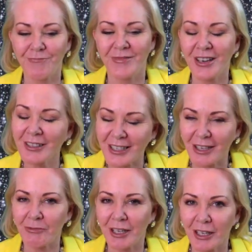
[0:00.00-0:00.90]
Not
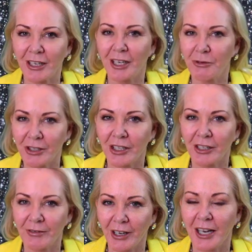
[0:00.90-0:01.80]
something I would
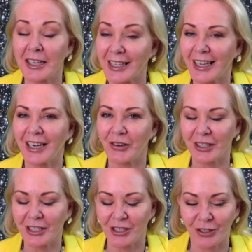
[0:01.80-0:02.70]
advise
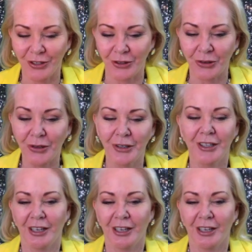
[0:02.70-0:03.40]
anyone to do.